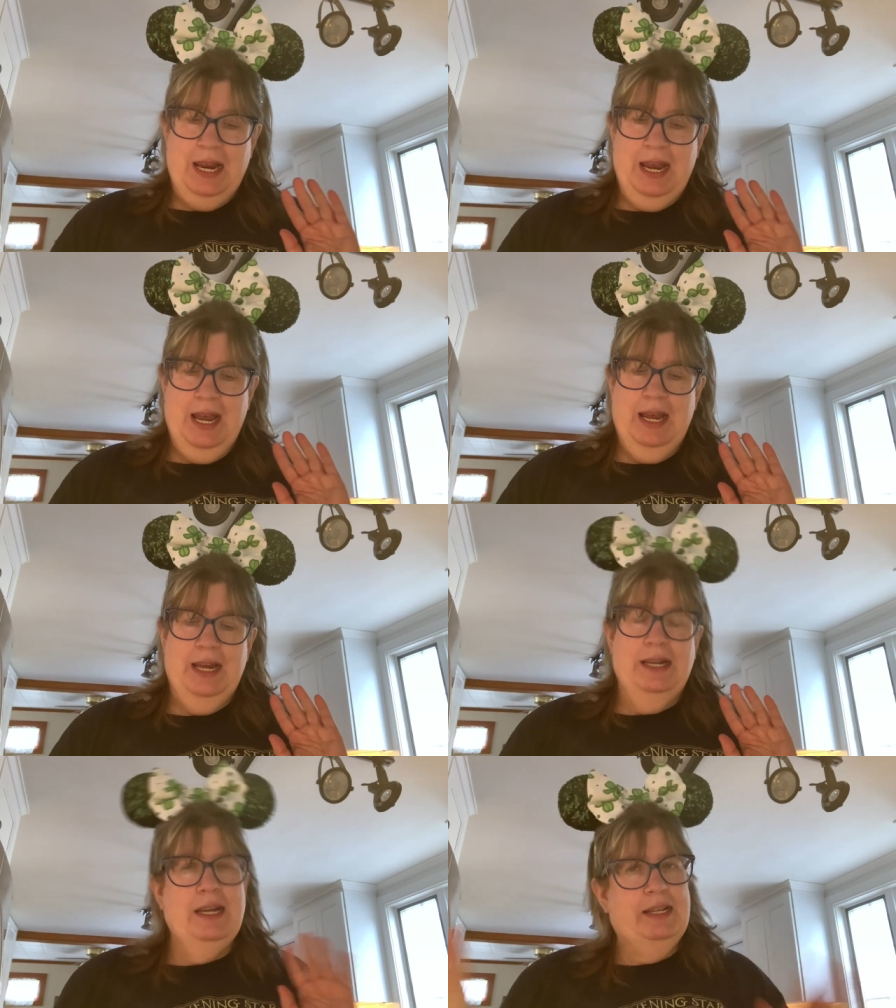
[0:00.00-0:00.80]

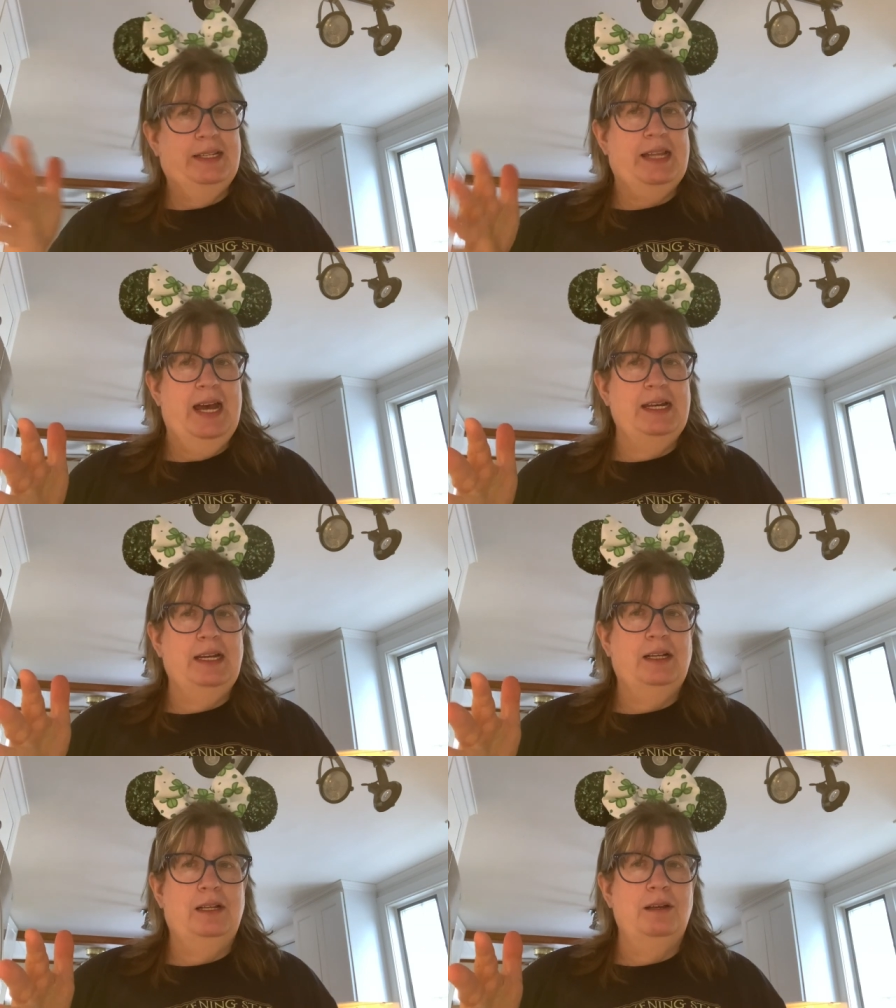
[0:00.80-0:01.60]
and that
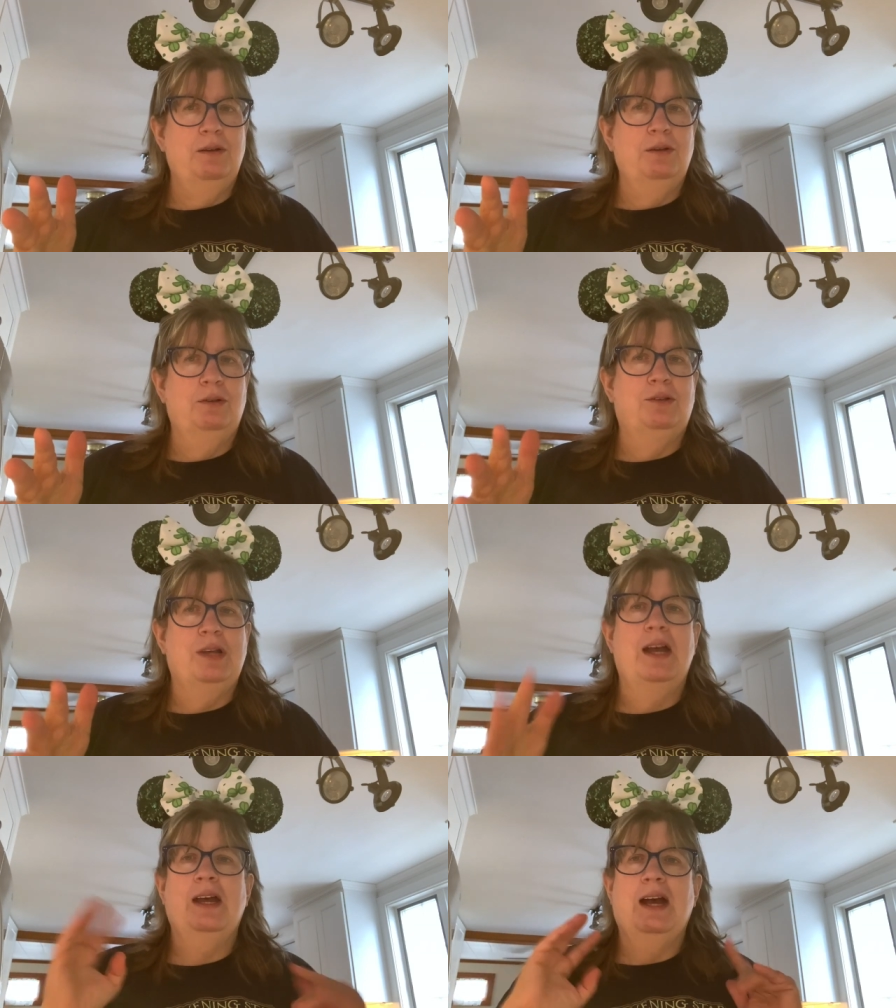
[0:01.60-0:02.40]
includes
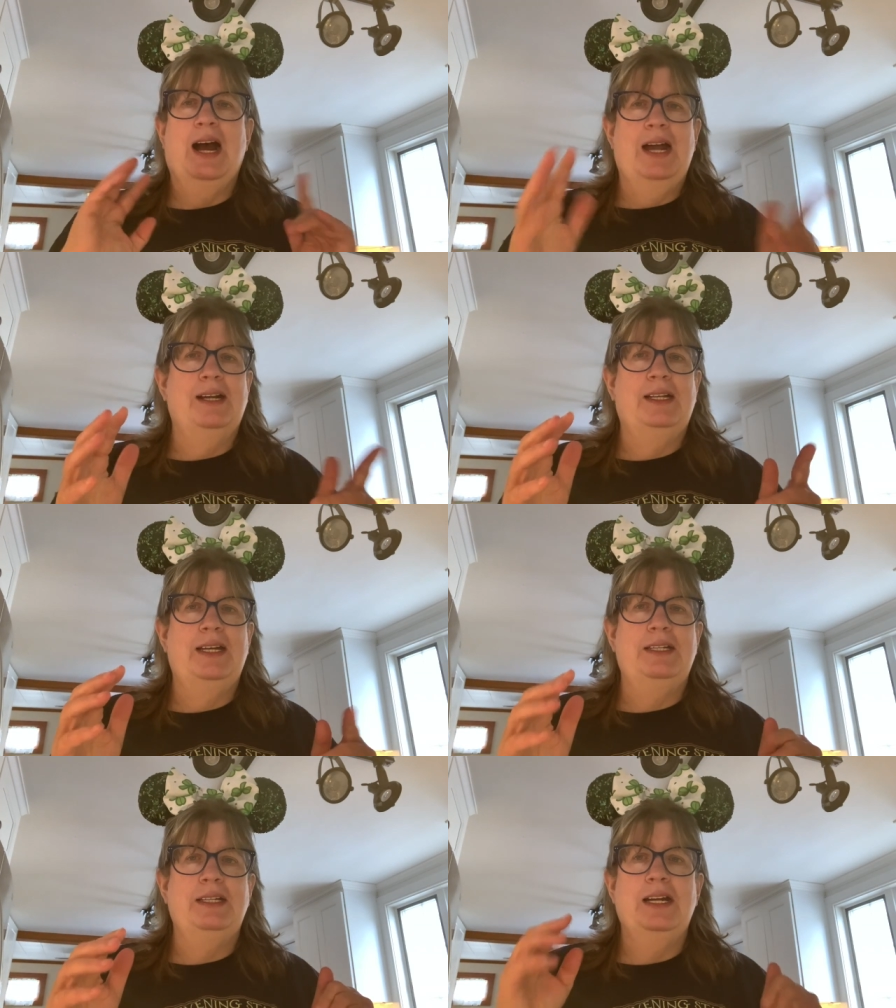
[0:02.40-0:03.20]

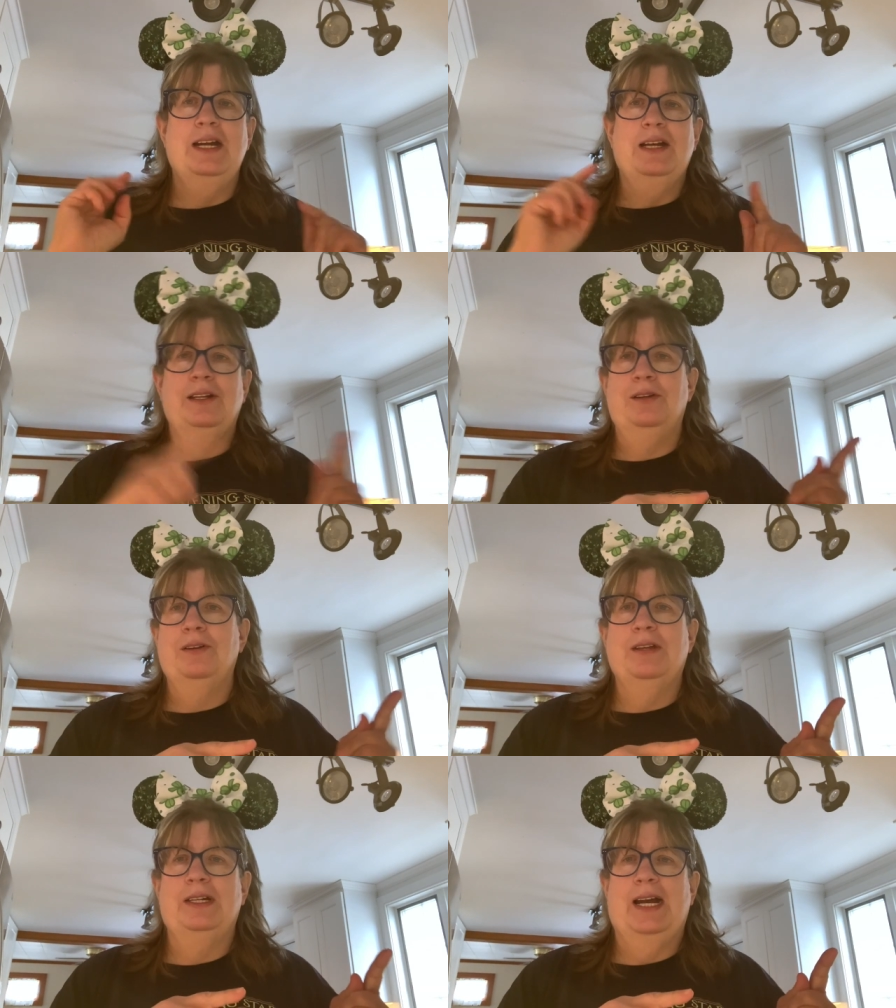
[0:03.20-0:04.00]
Ireland,
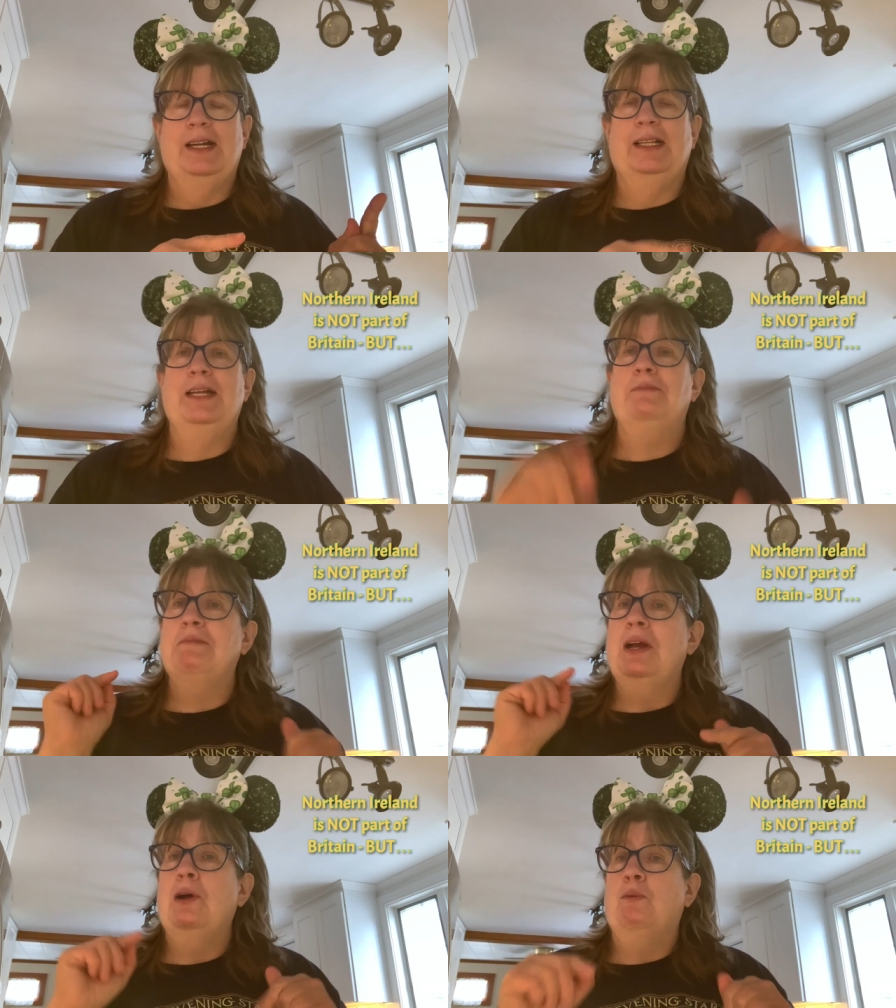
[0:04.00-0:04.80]
Northern Ireland,
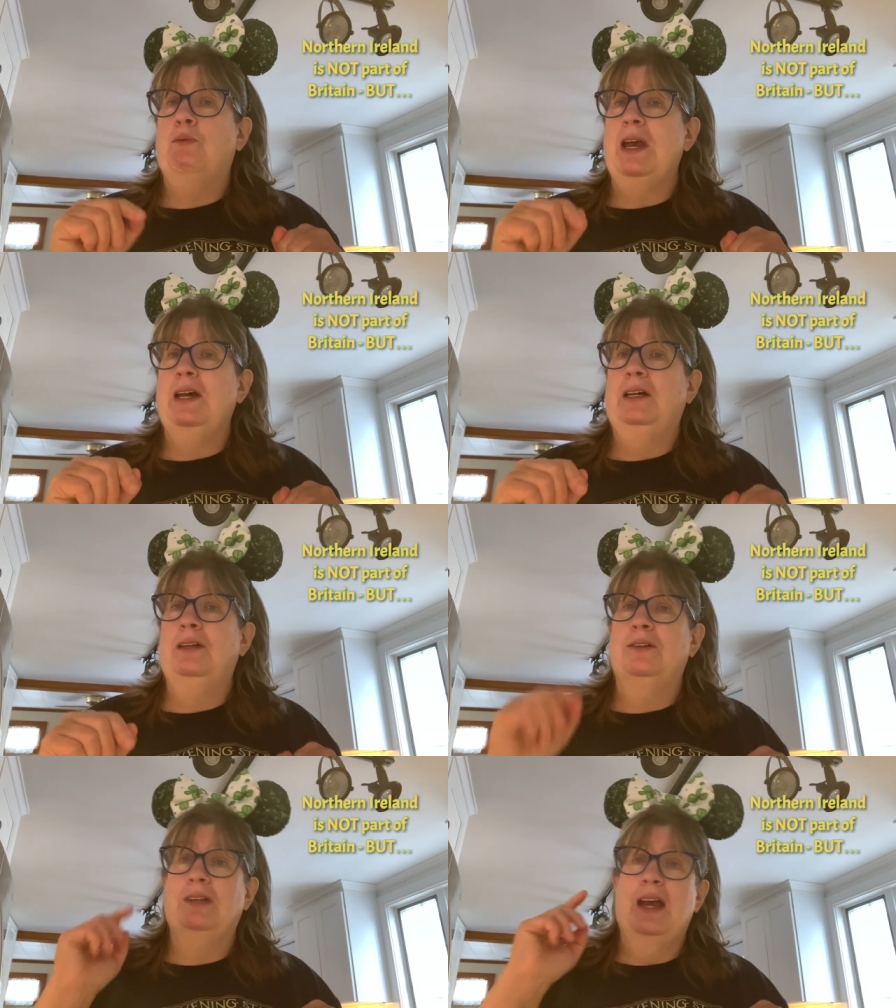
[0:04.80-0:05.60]

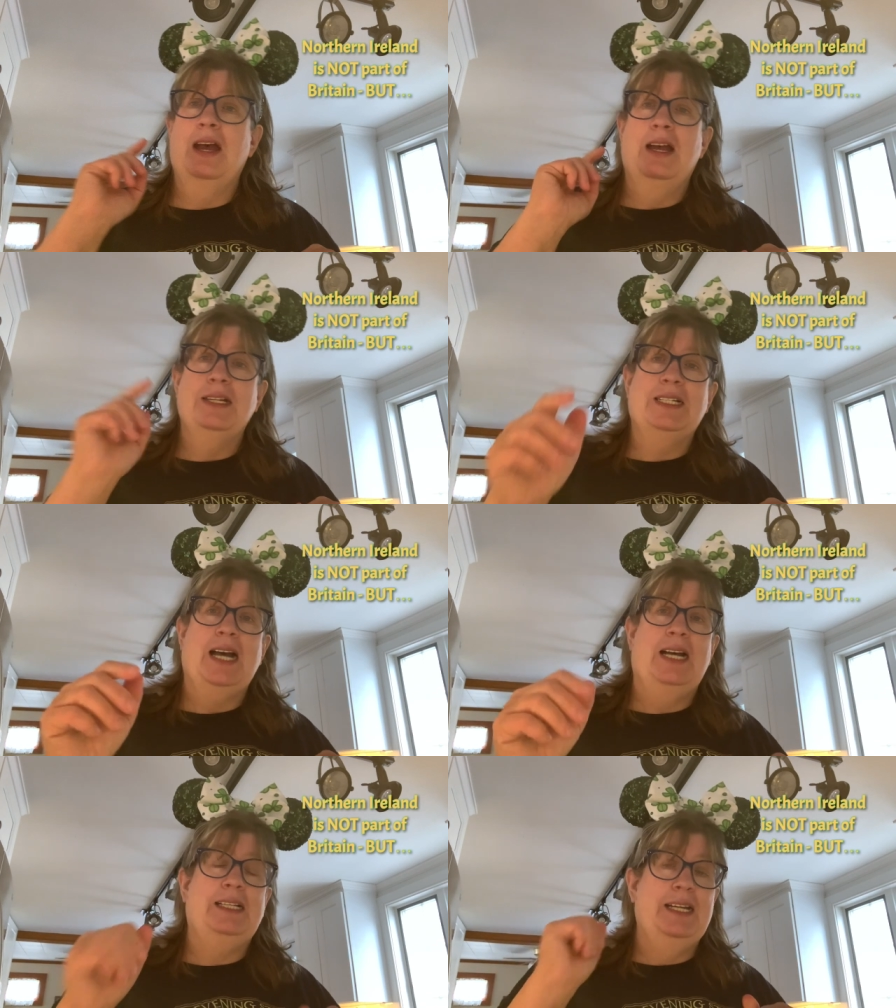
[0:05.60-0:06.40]
Wales,
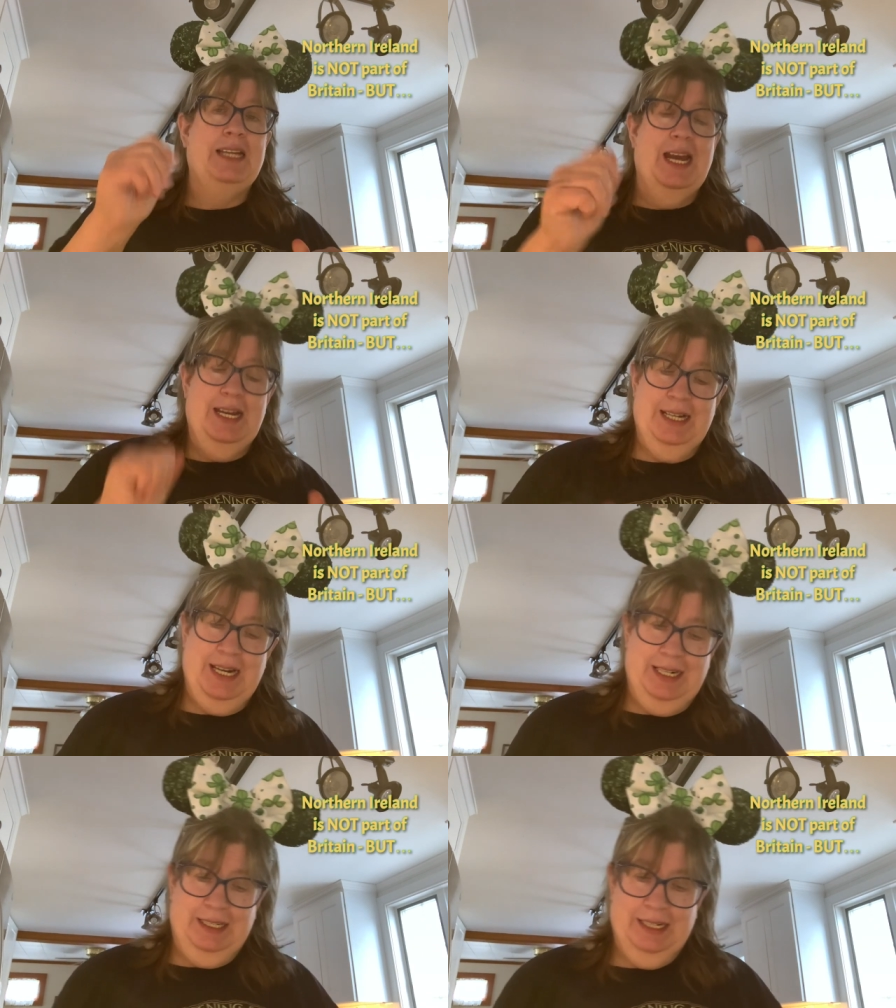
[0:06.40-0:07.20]
Scotland, and
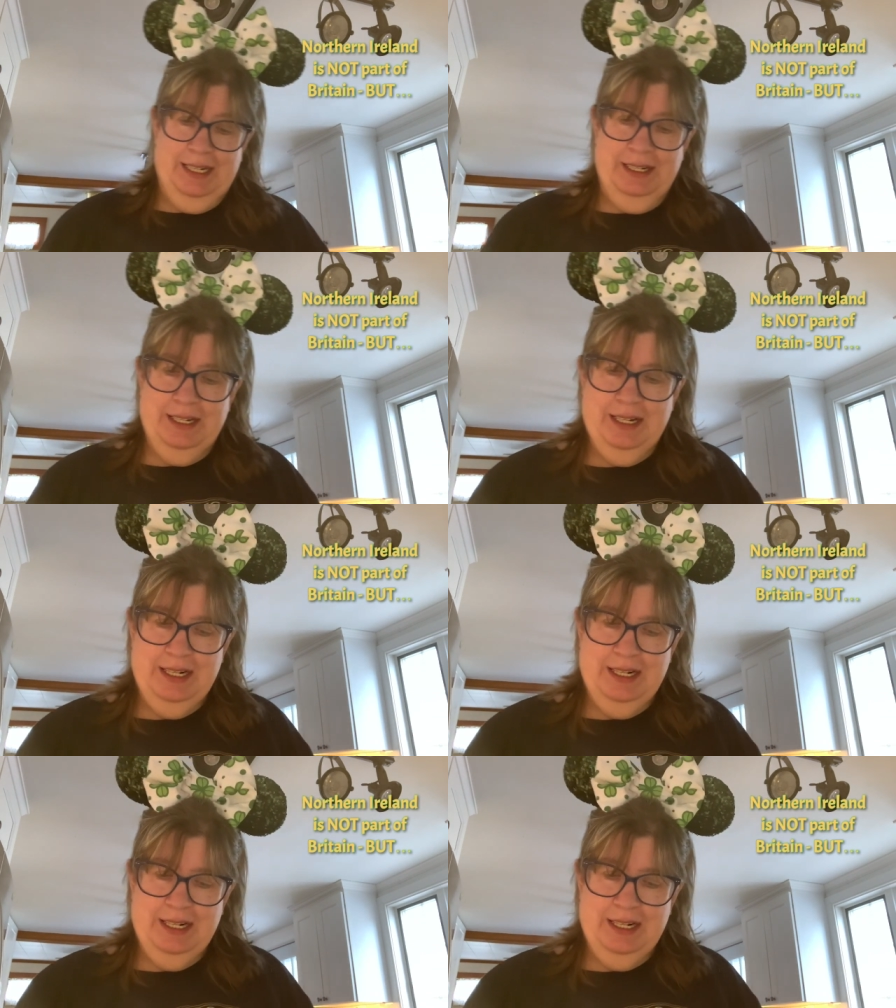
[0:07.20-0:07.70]
England.